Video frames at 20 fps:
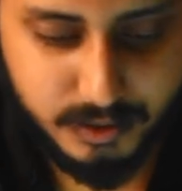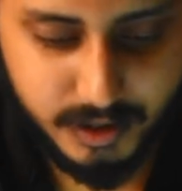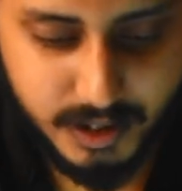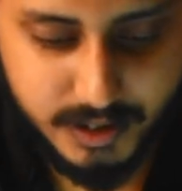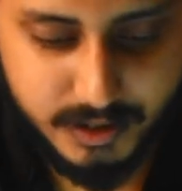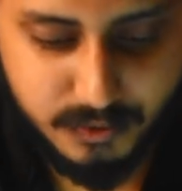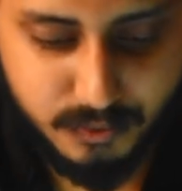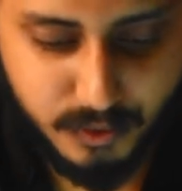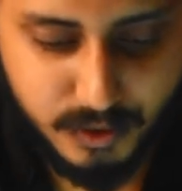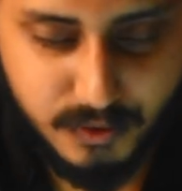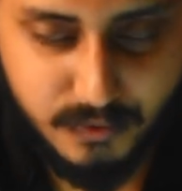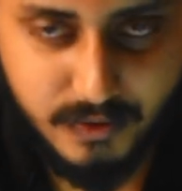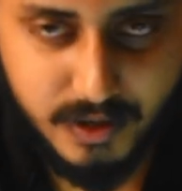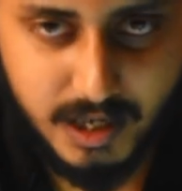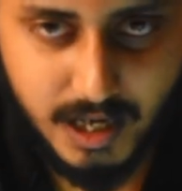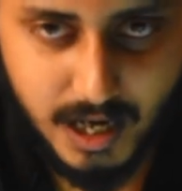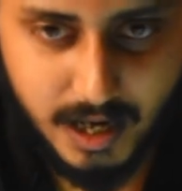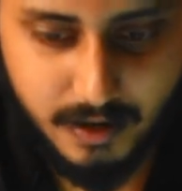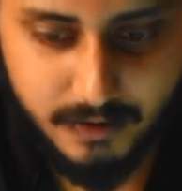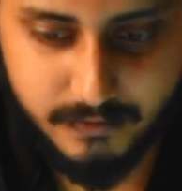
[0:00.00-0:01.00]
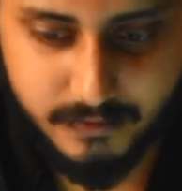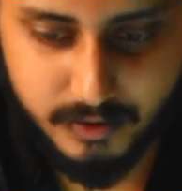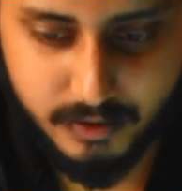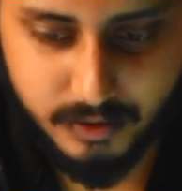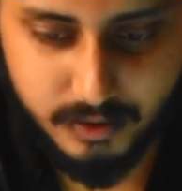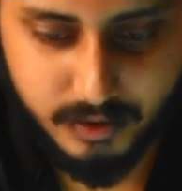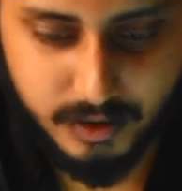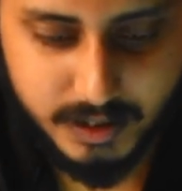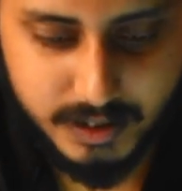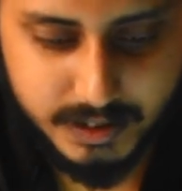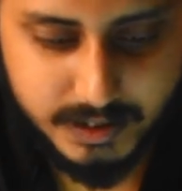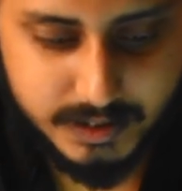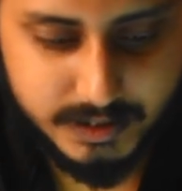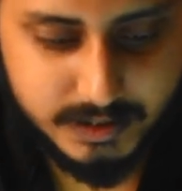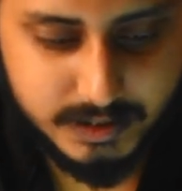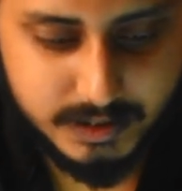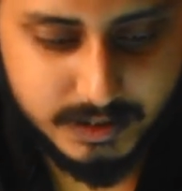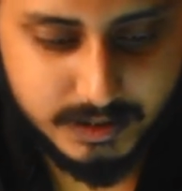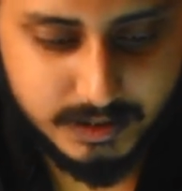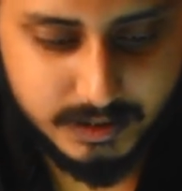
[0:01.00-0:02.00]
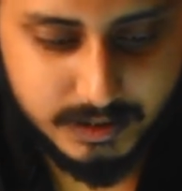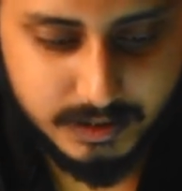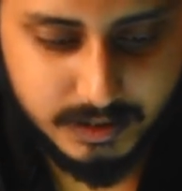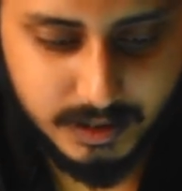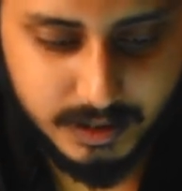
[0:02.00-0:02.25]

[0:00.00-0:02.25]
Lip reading: So guys, what we have here is